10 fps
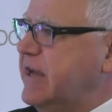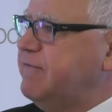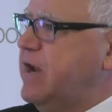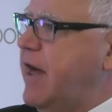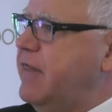
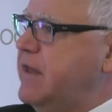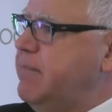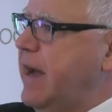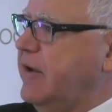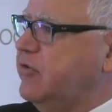if not the
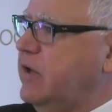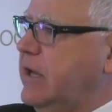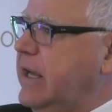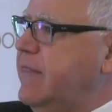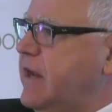best,
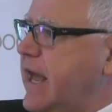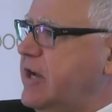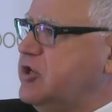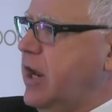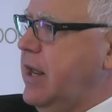in the
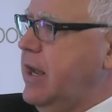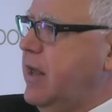nation.